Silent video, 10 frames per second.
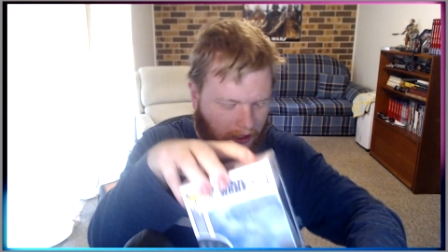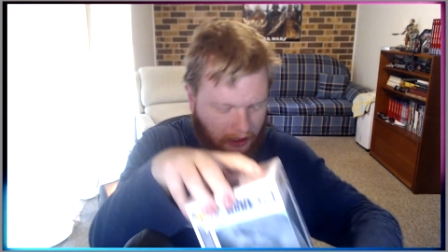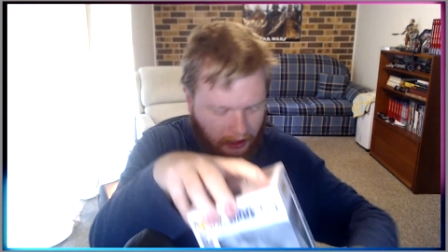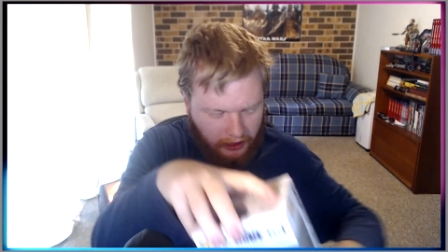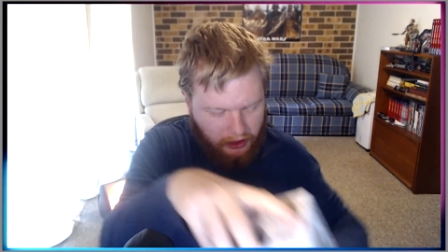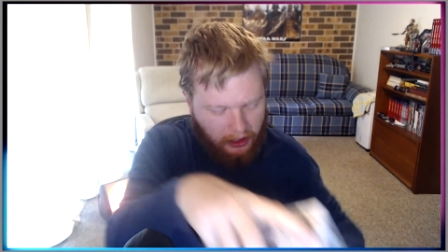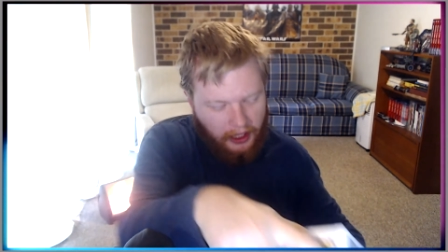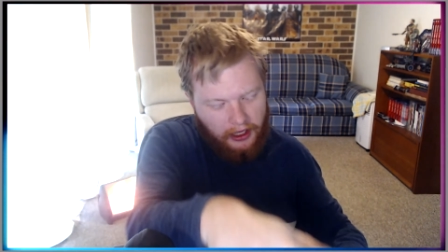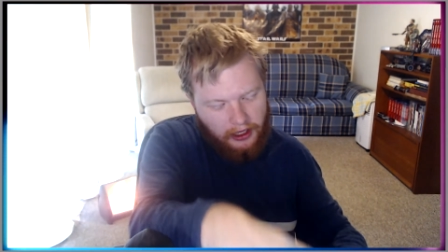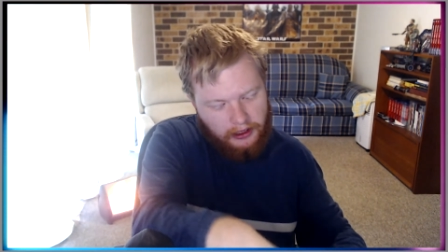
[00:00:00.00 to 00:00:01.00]
And
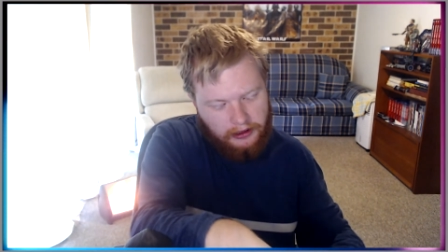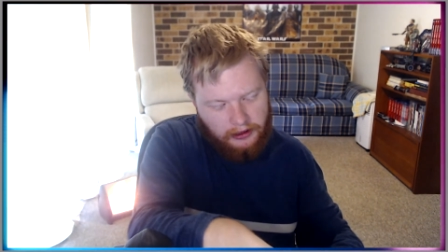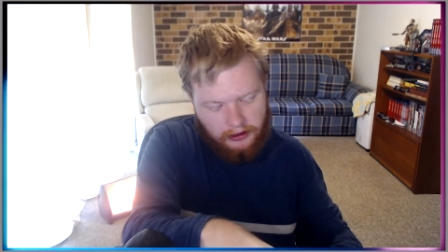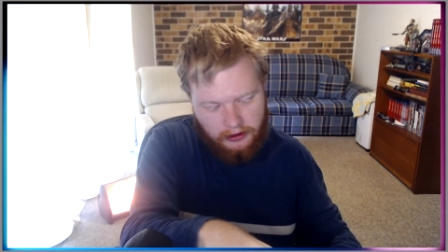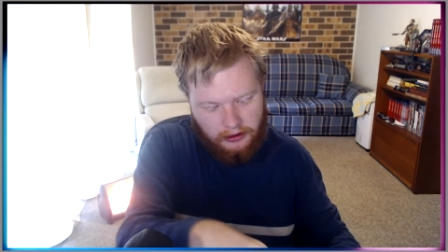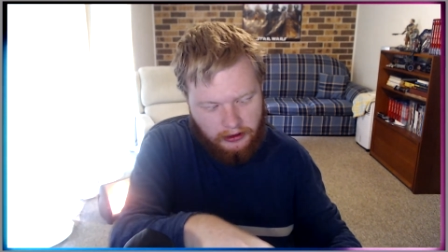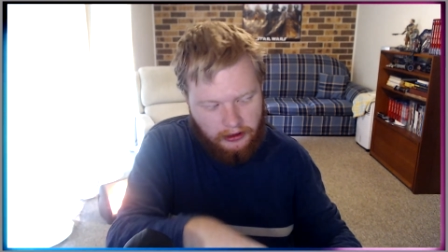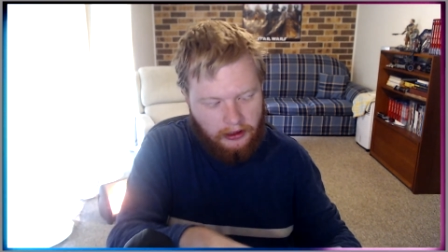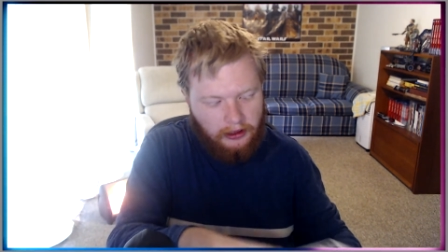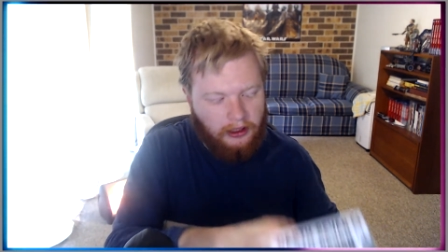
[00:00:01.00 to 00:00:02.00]
then,
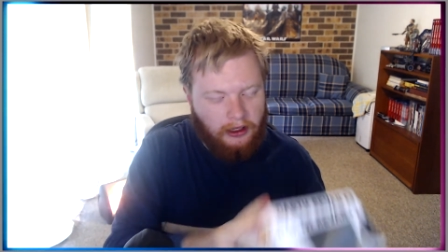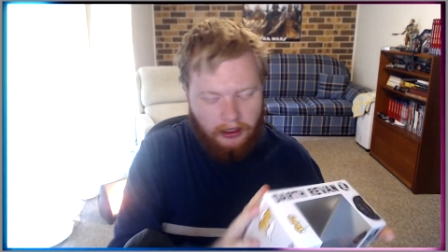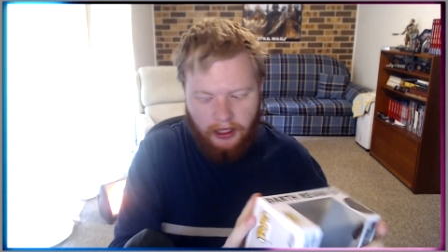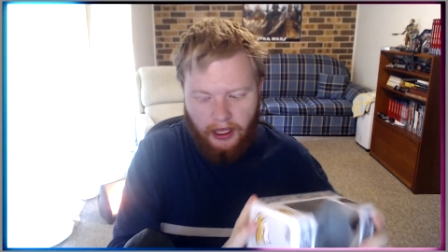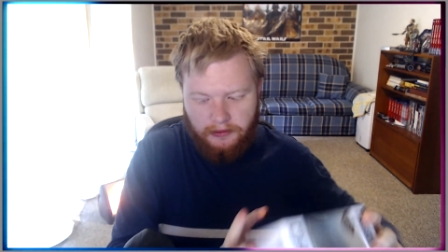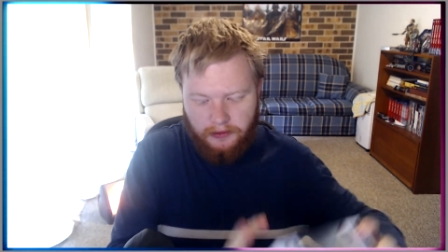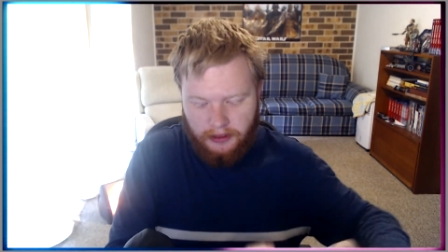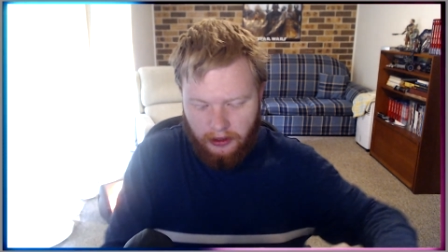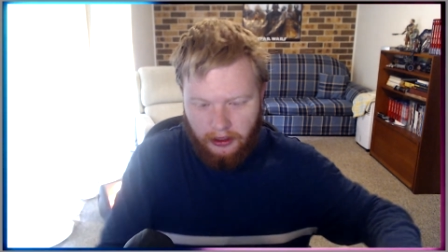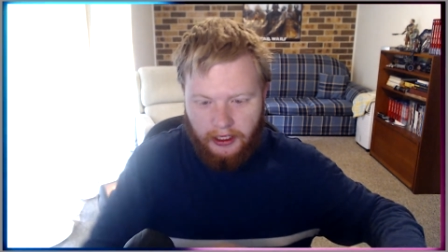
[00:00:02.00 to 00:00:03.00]
last but
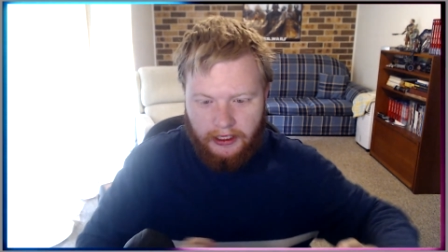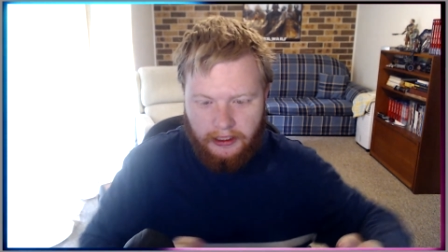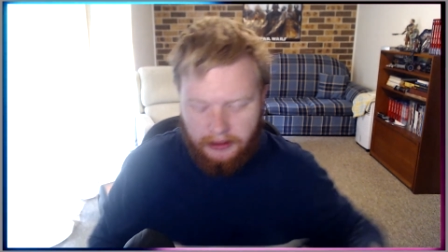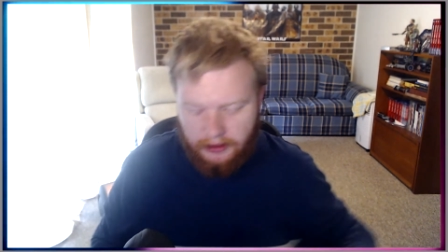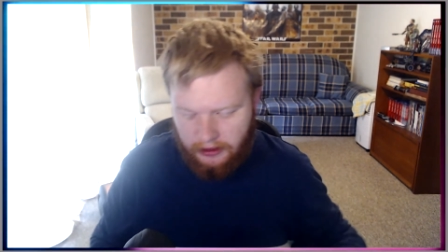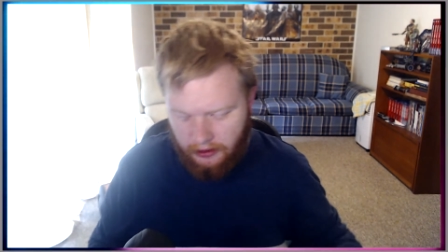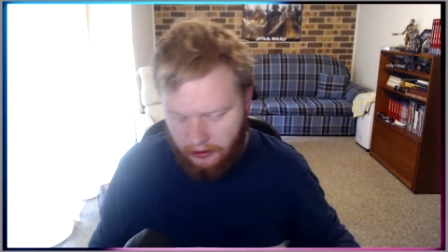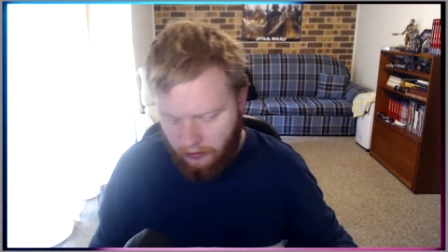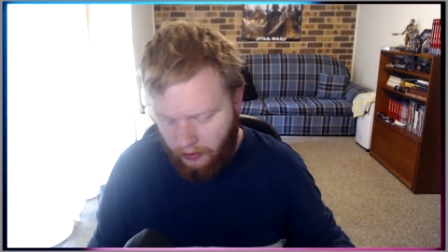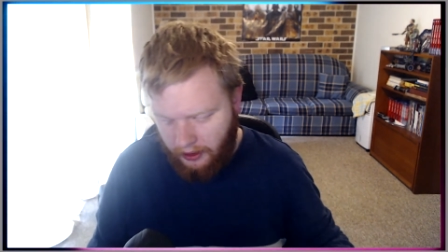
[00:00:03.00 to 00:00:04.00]
not least,
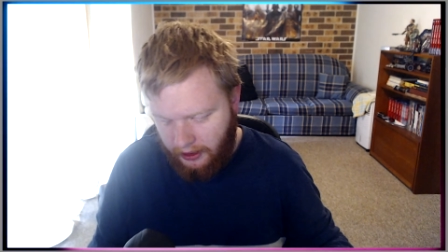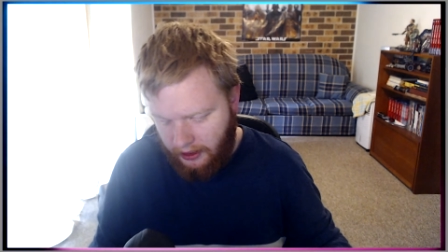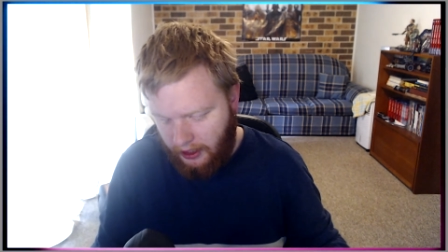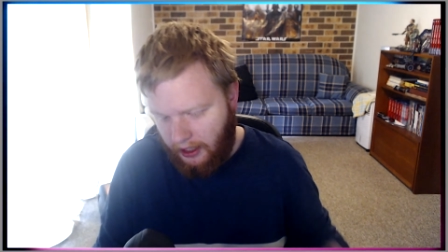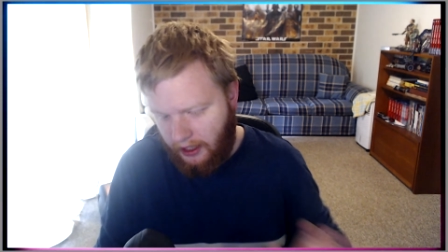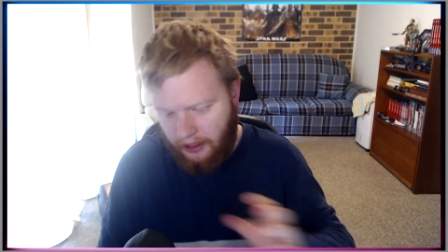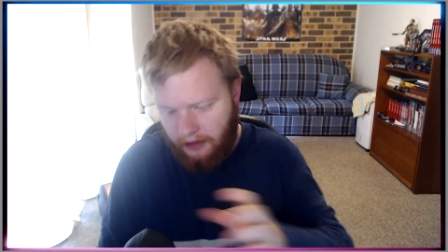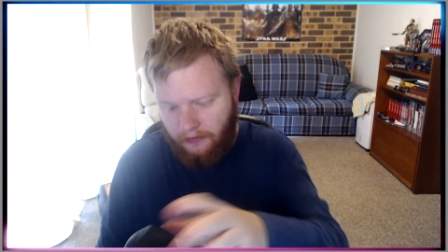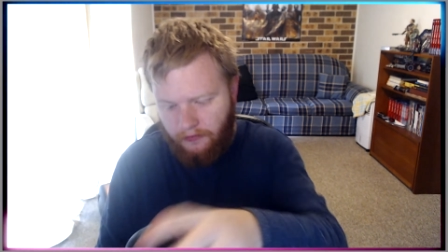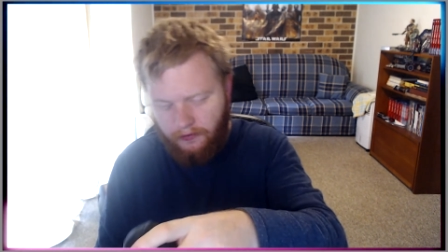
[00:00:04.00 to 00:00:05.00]
we have